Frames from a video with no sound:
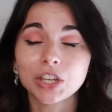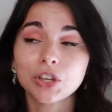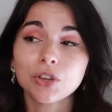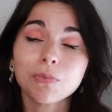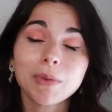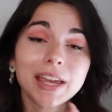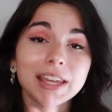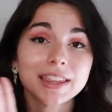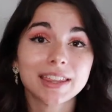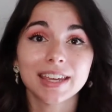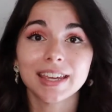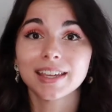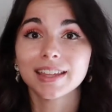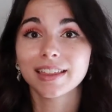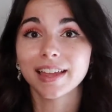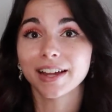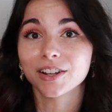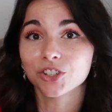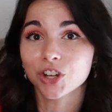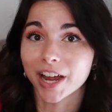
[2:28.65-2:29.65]
you may think
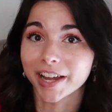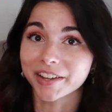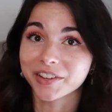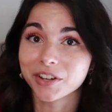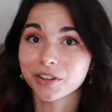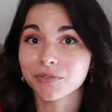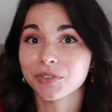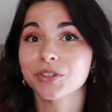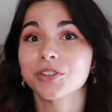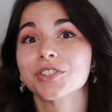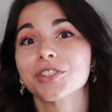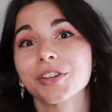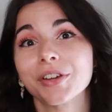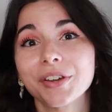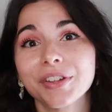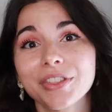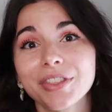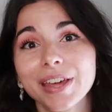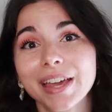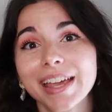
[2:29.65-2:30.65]
that tracking your food is a
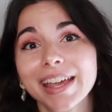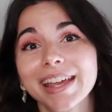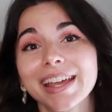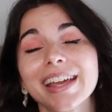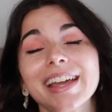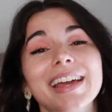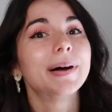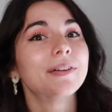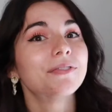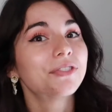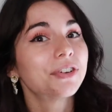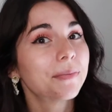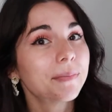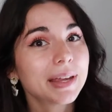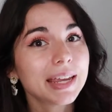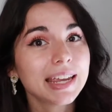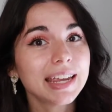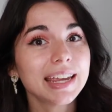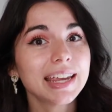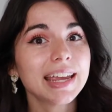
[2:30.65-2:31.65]
good thing, but for
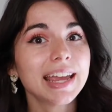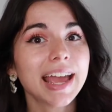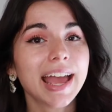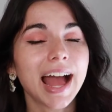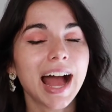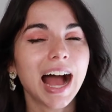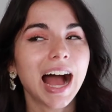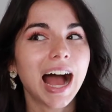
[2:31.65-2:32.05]
me,